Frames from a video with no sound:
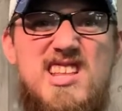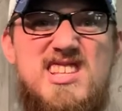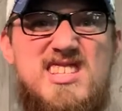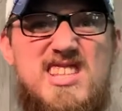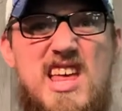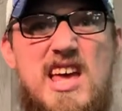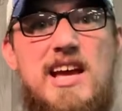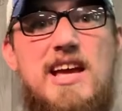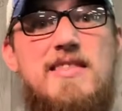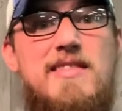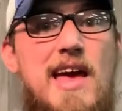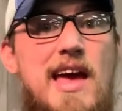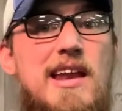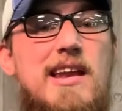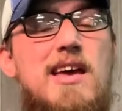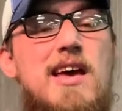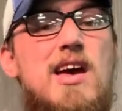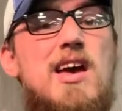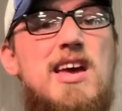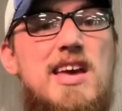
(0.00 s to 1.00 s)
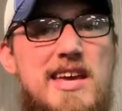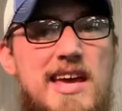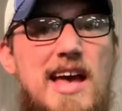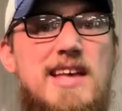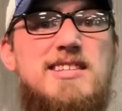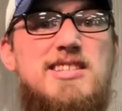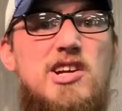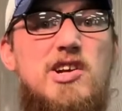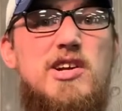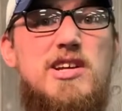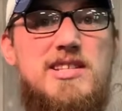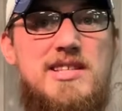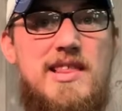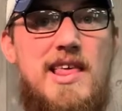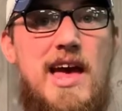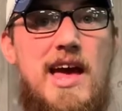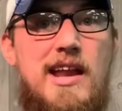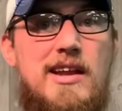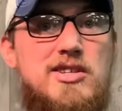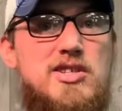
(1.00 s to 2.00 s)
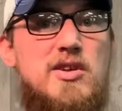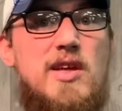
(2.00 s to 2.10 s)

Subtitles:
his thing and then he got serious then,